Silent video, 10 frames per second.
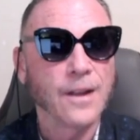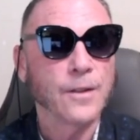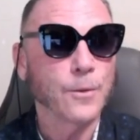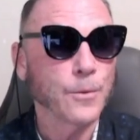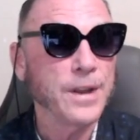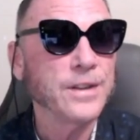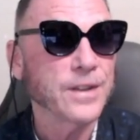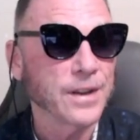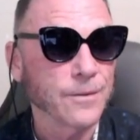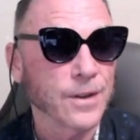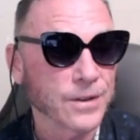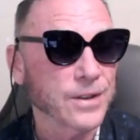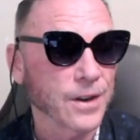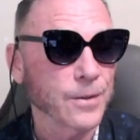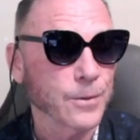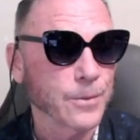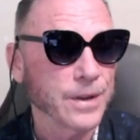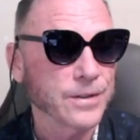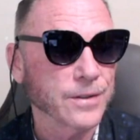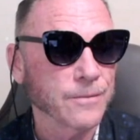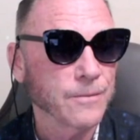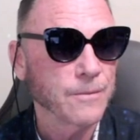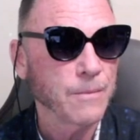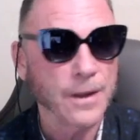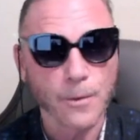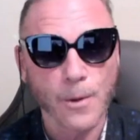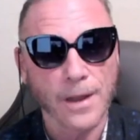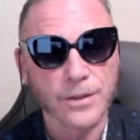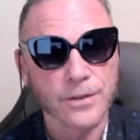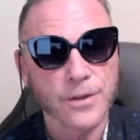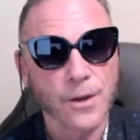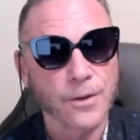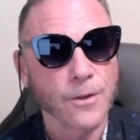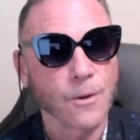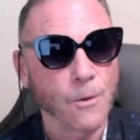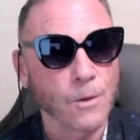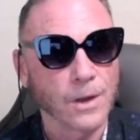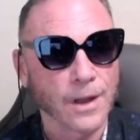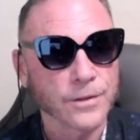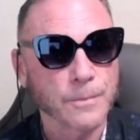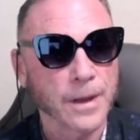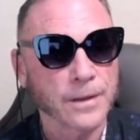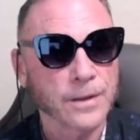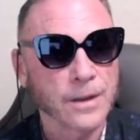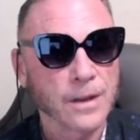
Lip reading: There's another reason. By the way, I just thought of the whole aspect.